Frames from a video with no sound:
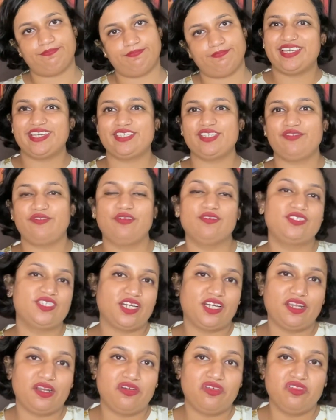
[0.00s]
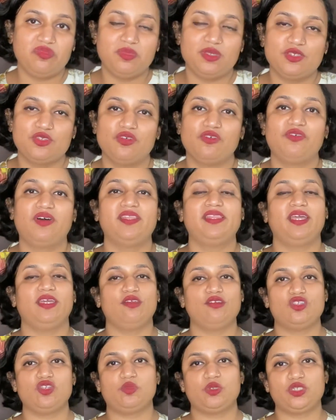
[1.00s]
So if you stuck around with me so far, thank
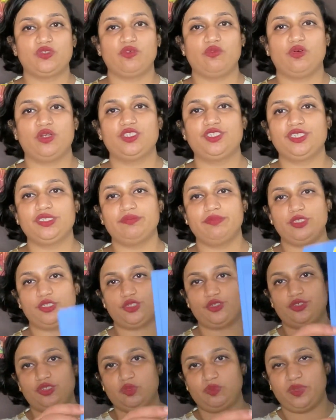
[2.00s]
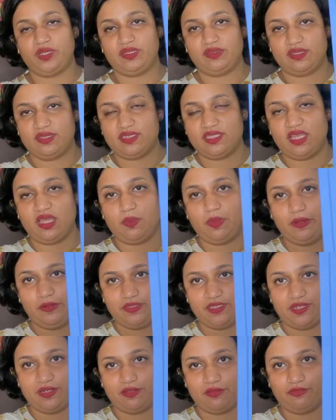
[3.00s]
you so much for watching. Be sure to pick this up
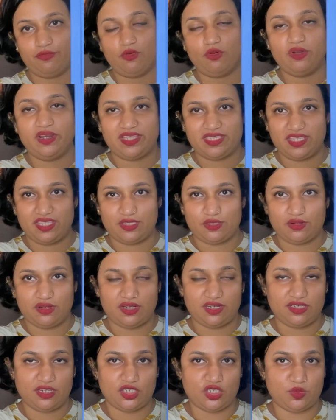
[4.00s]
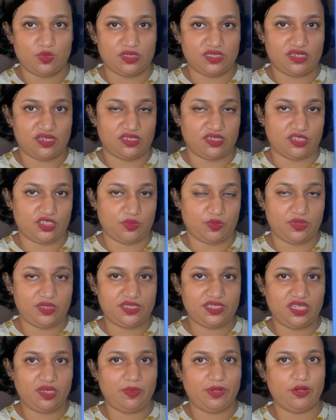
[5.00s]
outside the fold. Essays on Untouchables and
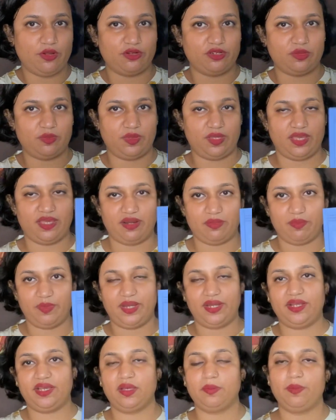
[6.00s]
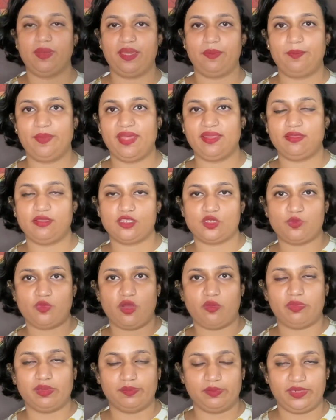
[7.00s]
Untouchability by Dr. B.R.Ambedkar by Panthers
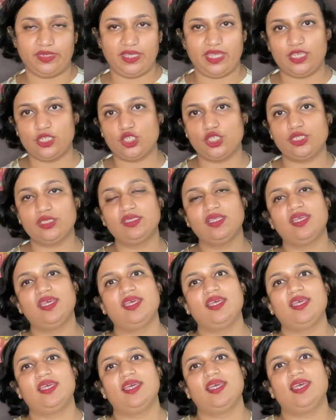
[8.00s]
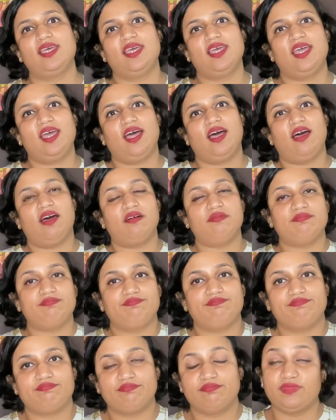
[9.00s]
Paw Publication.
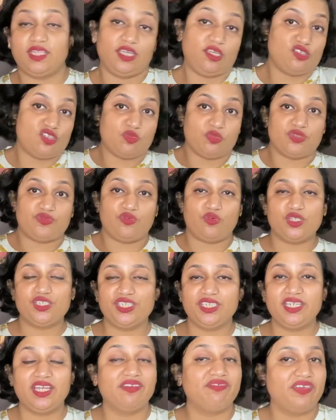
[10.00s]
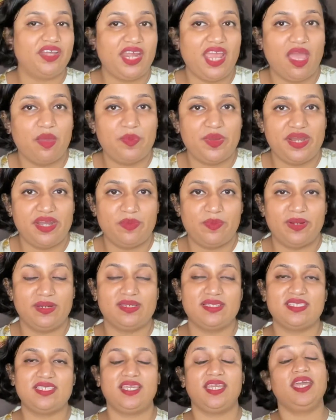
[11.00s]
Thank you so much for watching. A very happy
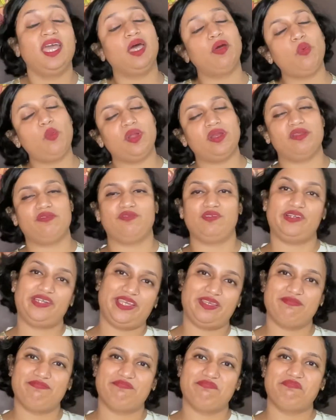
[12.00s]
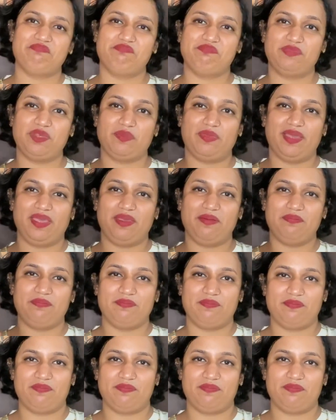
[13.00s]
Independence Day. Have a wonderful day. Bye-bye.